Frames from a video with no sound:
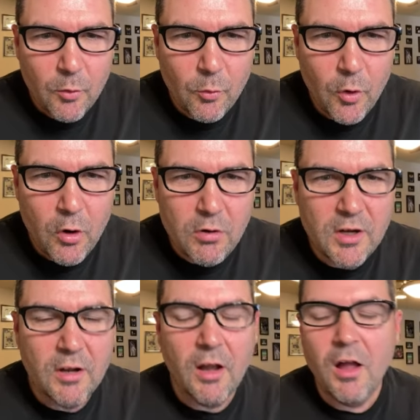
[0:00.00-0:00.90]
Roll
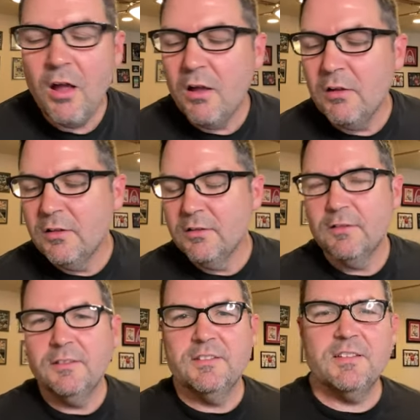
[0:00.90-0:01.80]
call.
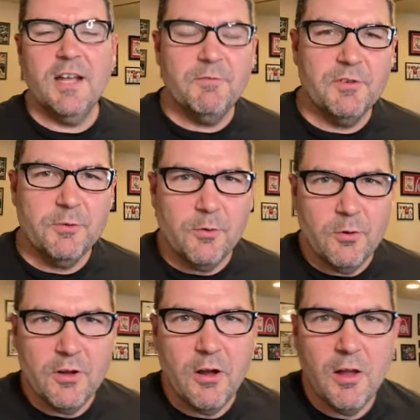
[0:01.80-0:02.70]
It's time for the
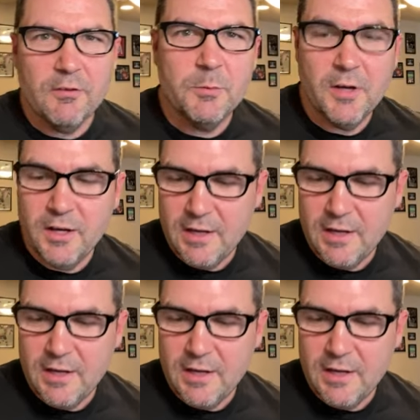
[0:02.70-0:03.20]
roll call, everybody.